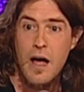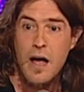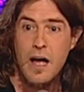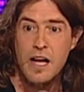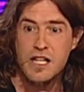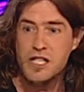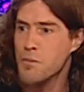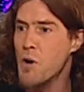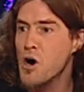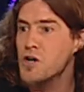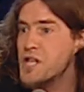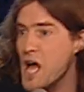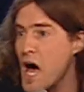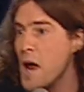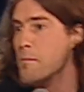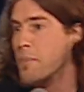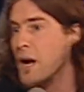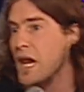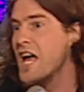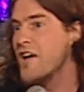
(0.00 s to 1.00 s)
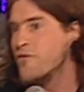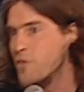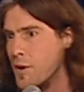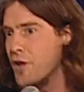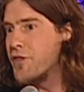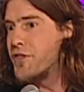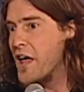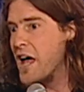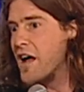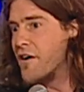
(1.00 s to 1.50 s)
It's the most
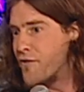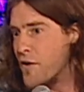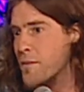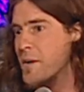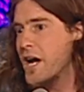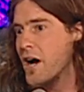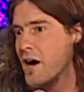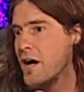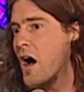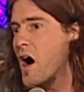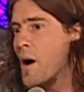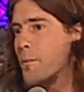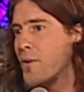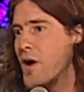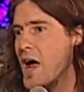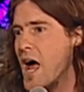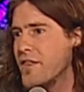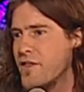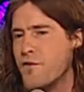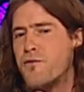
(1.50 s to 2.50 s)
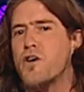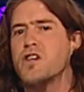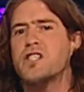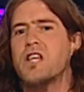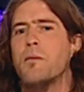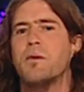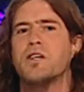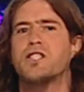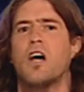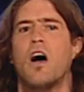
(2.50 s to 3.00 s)
unbelievable thing for me to comprehend. The first
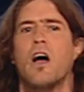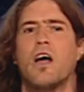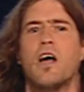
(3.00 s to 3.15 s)
time I saw